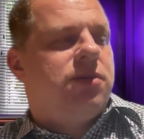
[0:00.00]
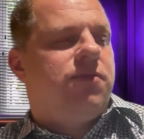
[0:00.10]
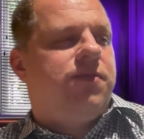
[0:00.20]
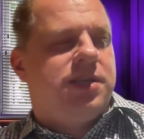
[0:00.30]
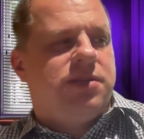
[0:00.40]

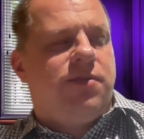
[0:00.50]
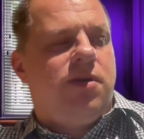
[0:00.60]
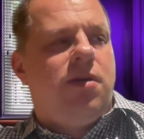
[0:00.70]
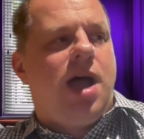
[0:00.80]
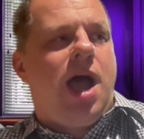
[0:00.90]
first of
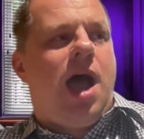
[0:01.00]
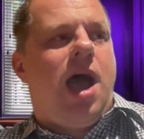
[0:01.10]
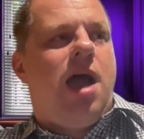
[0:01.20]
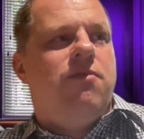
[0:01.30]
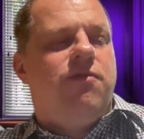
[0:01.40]
all,
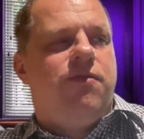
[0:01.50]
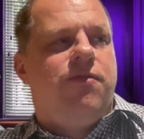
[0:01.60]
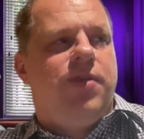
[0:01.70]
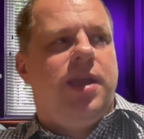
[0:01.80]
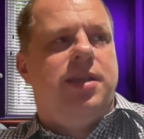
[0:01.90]
I
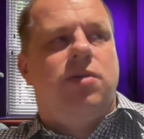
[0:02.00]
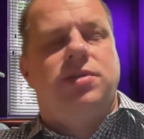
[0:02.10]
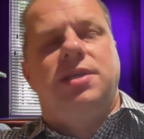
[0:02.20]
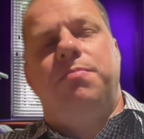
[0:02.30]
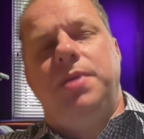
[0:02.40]
think there
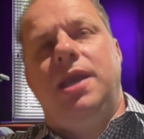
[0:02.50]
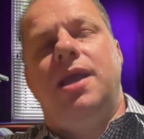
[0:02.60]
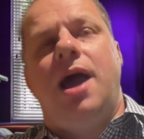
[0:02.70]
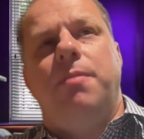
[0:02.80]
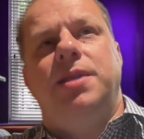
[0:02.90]
was a big
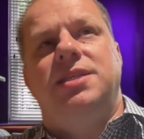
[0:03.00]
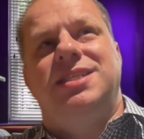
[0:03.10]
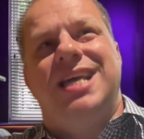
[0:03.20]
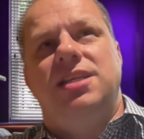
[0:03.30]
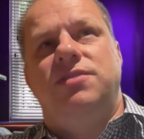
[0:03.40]
gap that
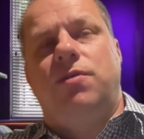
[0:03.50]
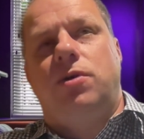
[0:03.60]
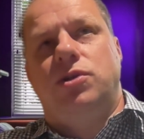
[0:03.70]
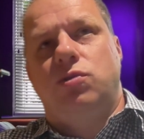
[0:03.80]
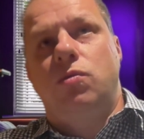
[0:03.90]

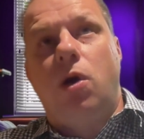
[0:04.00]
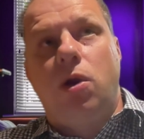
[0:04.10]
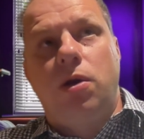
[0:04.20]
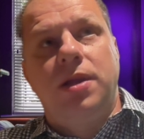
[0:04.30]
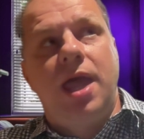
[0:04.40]
Salesforce
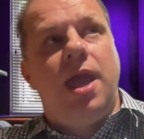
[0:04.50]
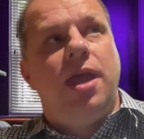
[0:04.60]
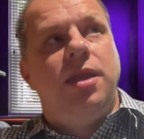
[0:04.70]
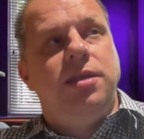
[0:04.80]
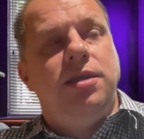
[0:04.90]
world
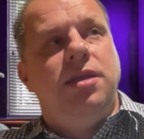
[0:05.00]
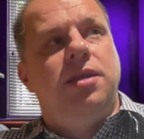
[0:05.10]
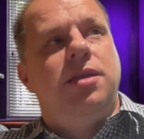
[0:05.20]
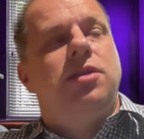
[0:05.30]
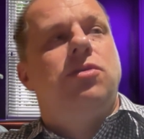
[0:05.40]

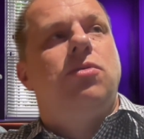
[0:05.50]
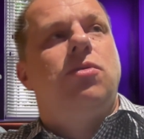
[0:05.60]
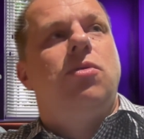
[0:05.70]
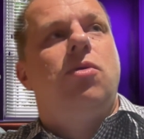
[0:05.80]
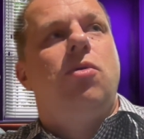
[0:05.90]
needed
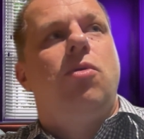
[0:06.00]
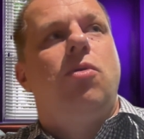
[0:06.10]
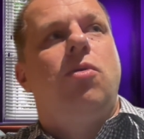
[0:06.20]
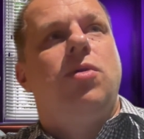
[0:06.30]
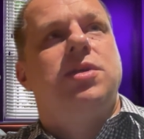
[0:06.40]

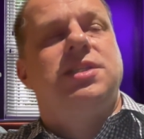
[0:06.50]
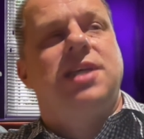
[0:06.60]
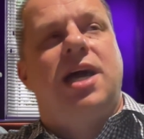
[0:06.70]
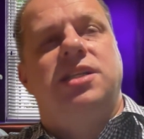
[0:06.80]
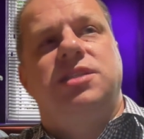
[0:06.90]
to
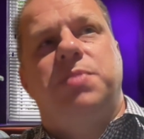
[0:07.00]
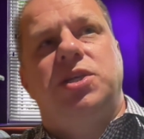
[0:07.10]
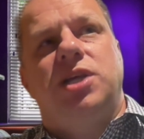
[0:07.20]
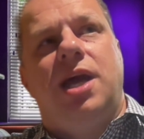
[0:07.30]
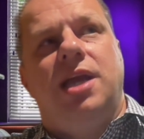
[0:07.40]
start
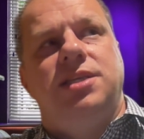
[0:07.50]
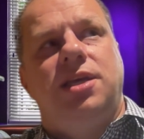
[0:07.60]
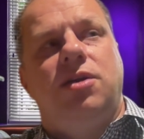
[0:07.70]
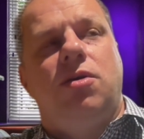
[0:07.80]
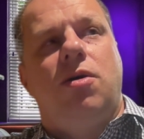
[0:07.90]

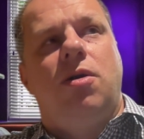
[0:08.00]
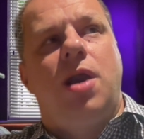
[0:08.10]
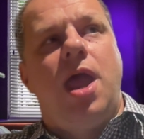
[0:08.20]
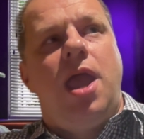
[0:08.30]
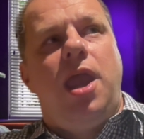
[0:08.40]
specializing
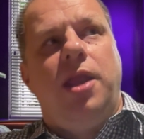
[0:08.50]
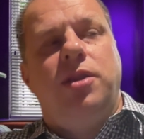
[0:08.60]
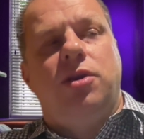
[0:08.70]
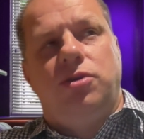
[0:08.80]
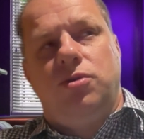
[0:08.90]
or
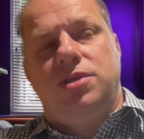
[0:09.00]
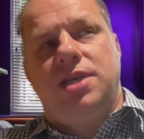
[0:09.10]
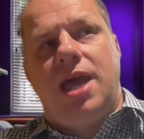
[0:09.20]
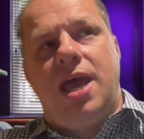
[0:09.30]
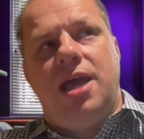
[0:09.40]
introduce
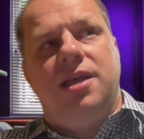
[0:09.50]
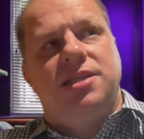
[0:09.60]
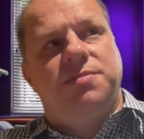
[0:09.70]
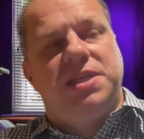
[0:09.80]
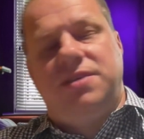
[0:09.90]
a
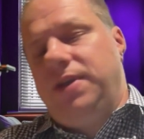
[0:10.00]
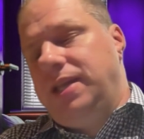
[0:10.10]
specific